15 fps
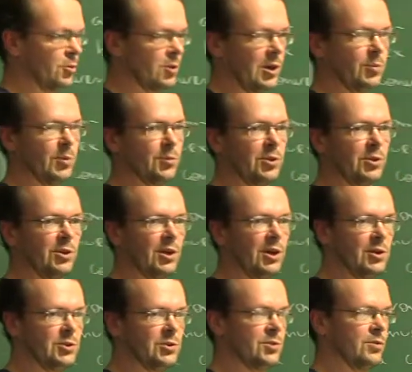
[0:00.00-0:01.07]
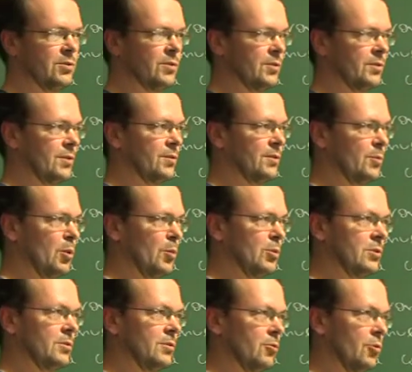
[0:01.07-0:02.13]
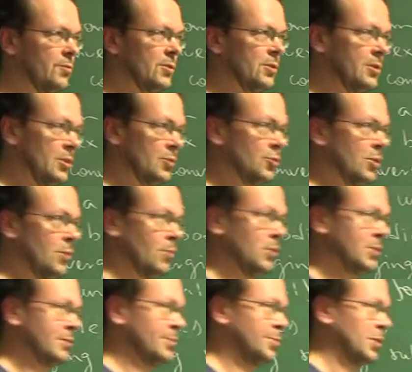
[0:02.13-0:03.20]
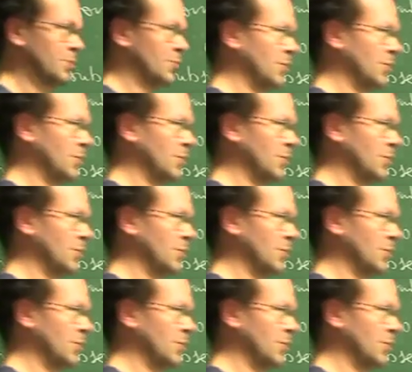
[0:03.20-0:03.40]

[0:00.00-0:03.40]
to the hyperplane H, then the moment of inertia with respect